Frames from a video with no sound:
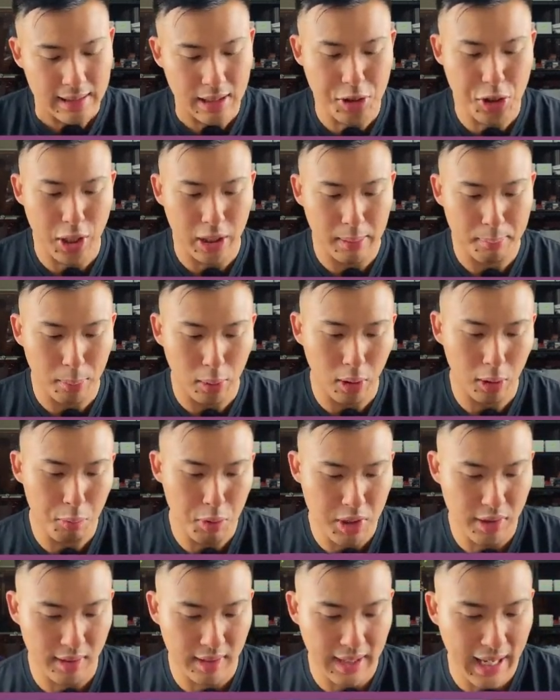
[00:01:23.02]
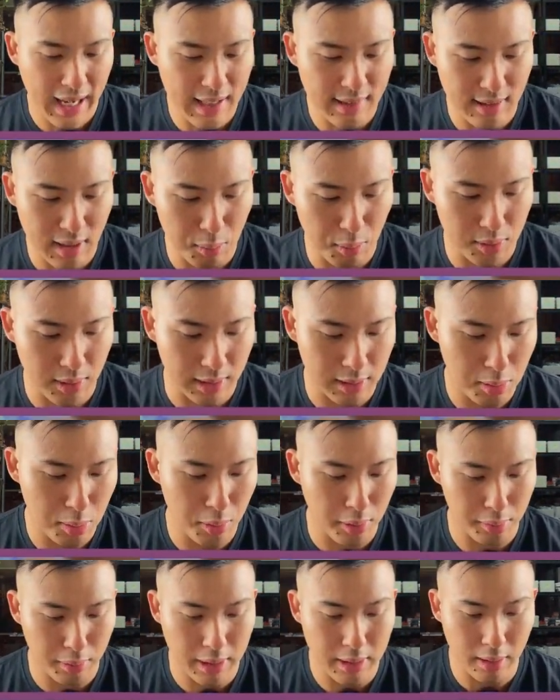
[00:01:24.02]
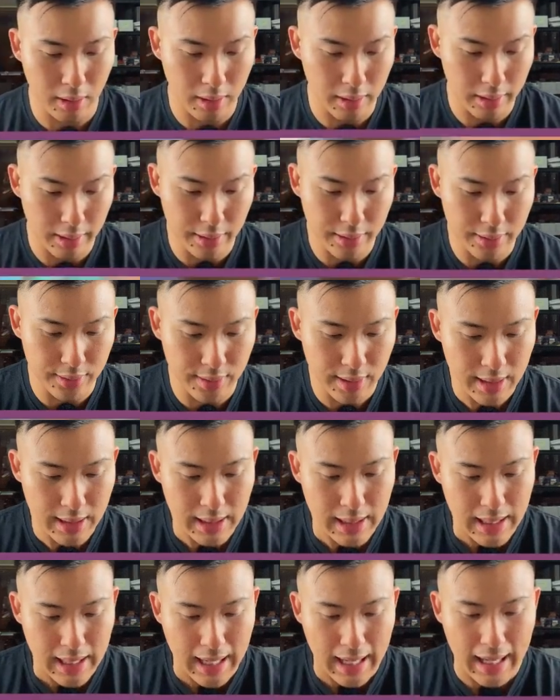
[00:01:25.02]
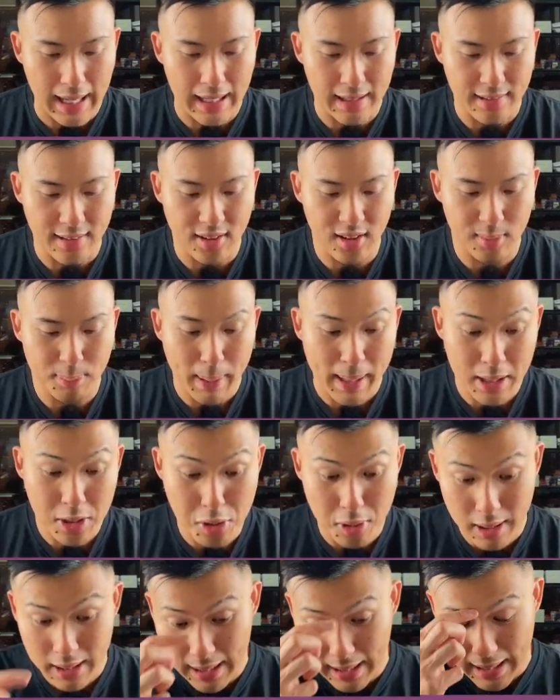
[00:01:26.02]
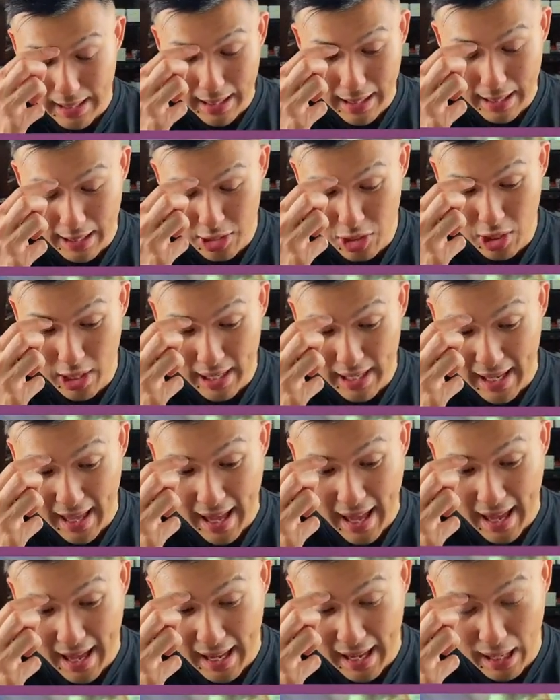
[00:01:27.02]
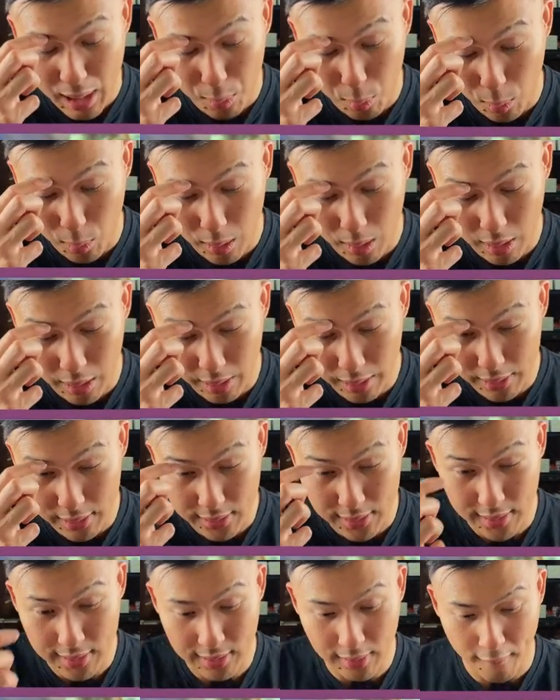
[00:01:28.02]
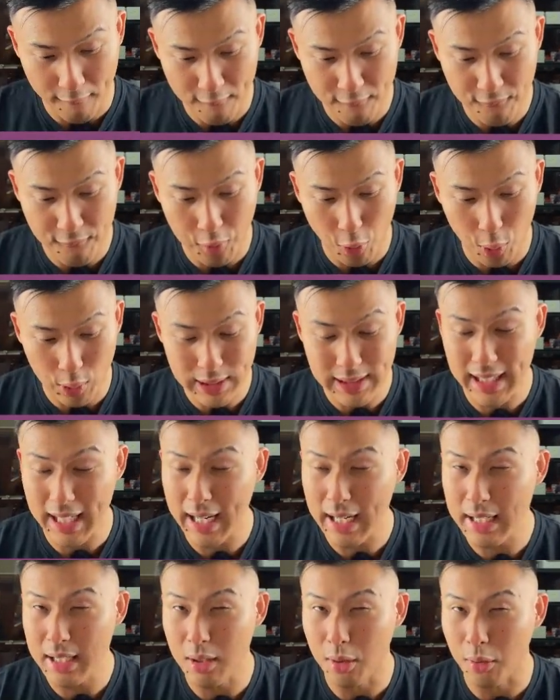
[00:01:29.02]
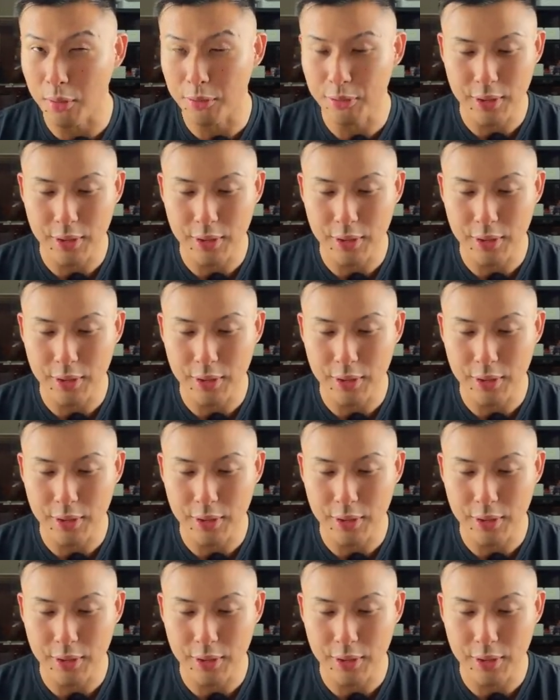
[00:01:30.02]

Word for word: The checkerboard, which is a case, it was like $2 or $3. The Spectra RJA was $14 or